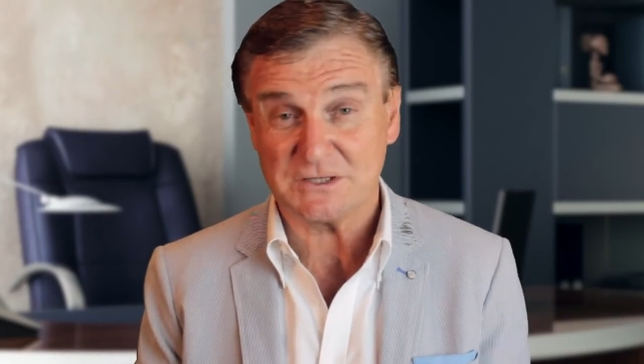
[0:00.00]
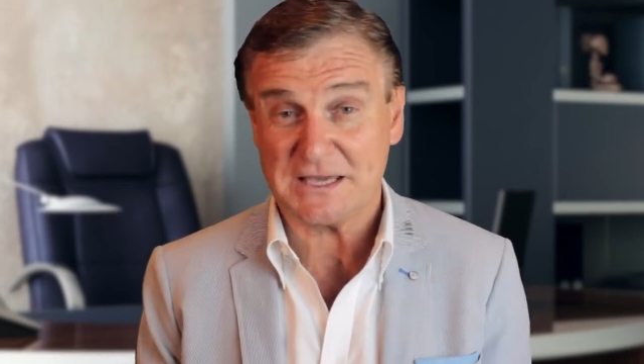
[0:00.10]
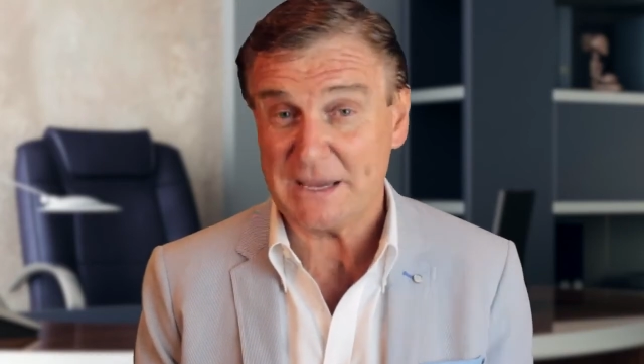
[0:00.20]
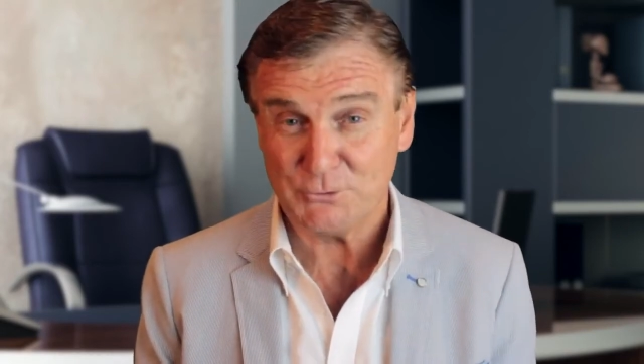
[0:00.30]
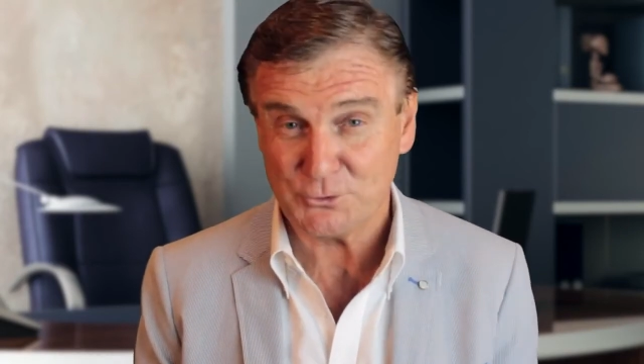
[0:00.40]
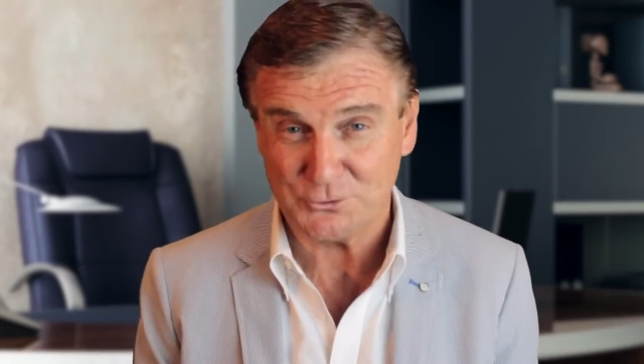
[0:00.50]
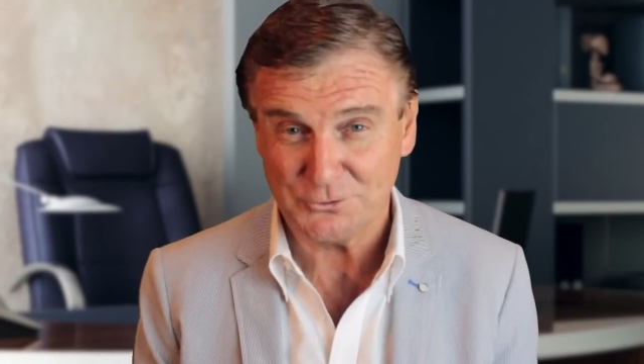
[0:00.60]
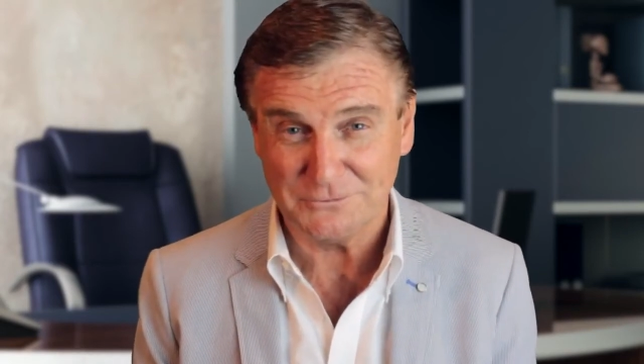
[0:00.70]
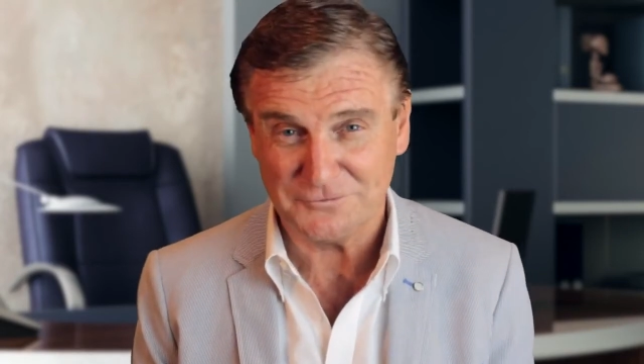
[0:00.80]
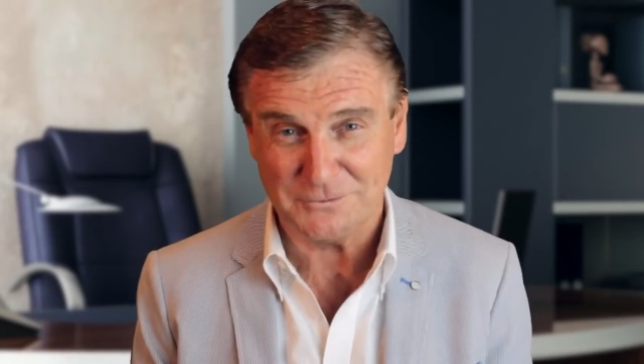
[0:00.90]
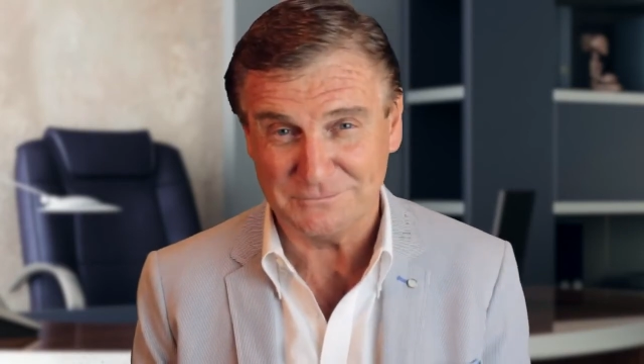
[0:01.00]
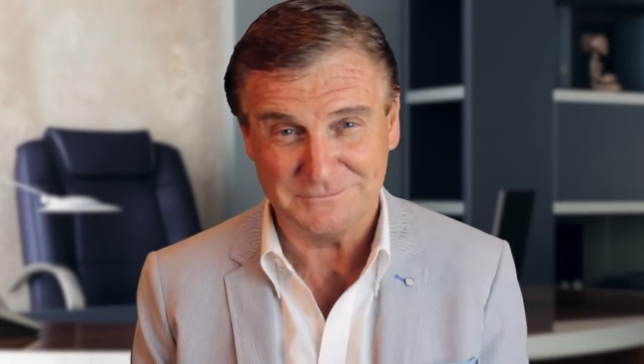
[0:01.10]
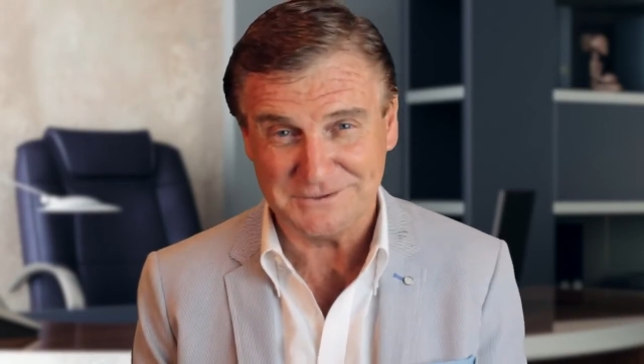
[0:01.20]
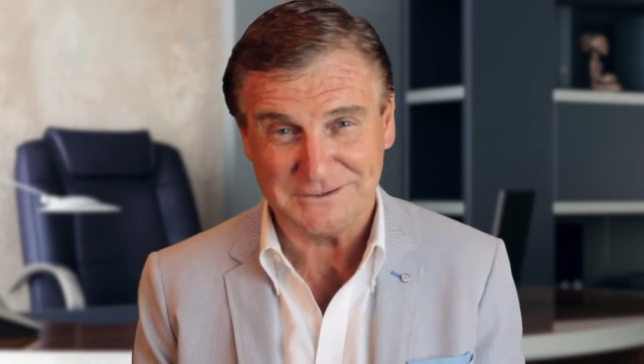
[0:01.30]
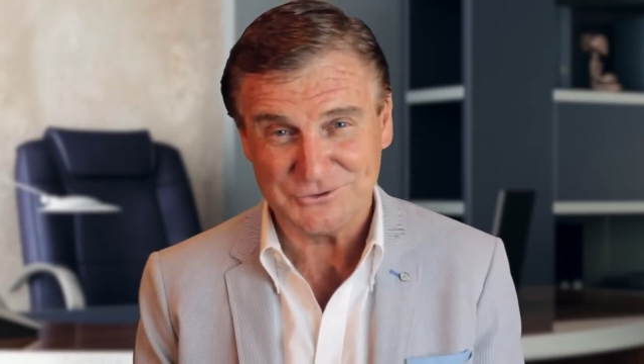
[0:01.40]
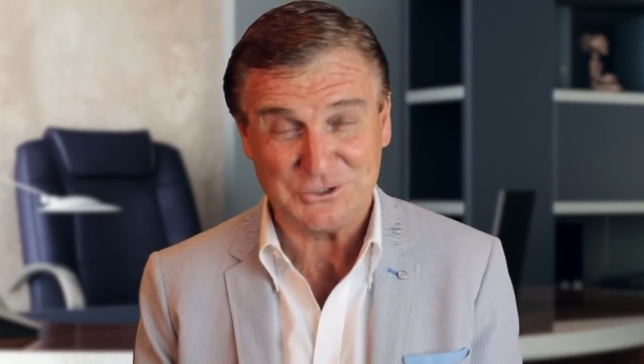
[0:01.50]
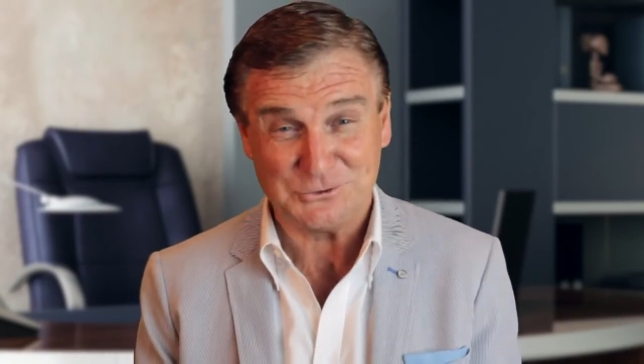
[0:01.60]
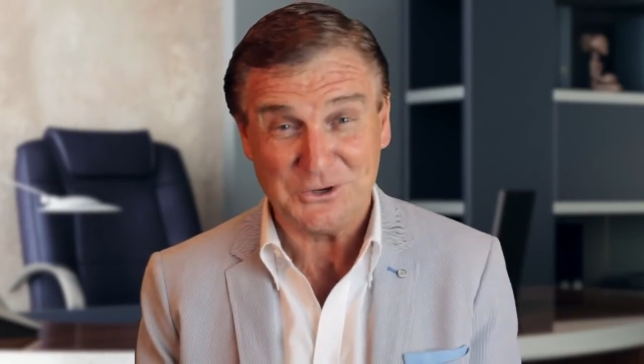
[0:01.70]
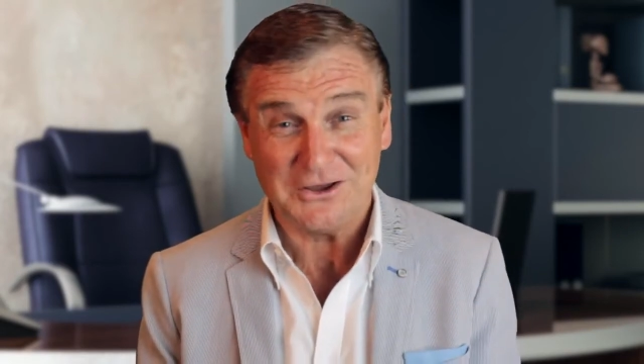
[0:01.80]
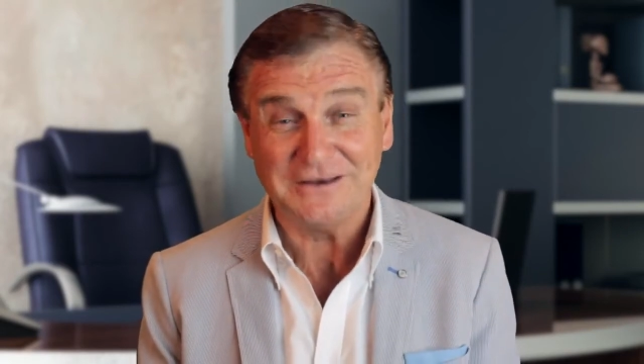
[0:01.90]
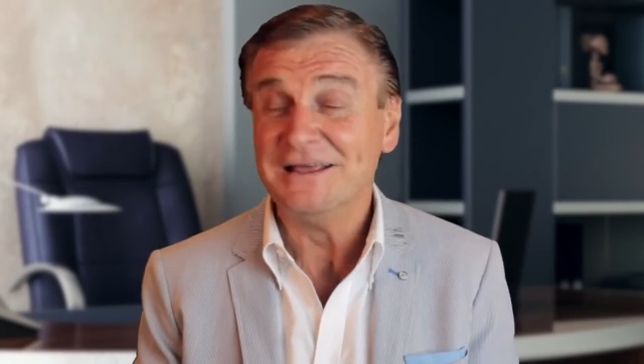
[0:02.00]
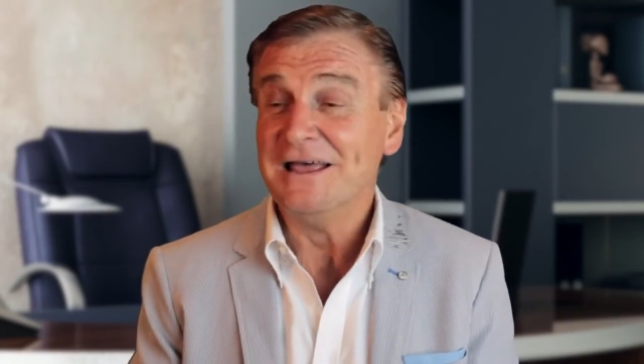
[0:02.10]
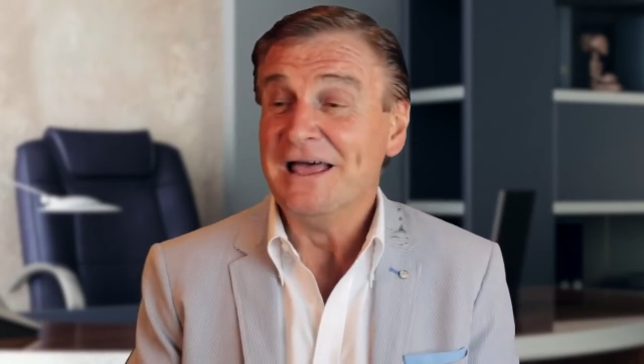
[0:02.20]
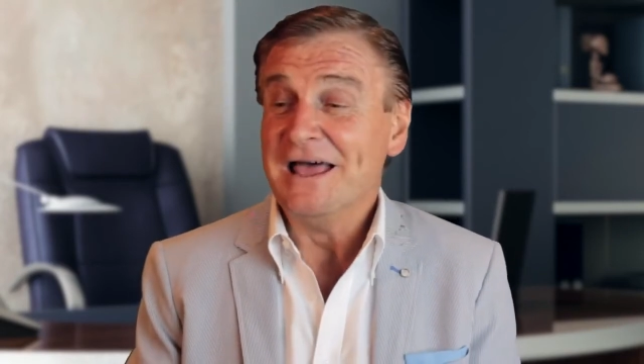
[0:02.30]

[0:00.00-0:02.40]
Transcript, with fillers: to the camera crew from you know, Channel 9.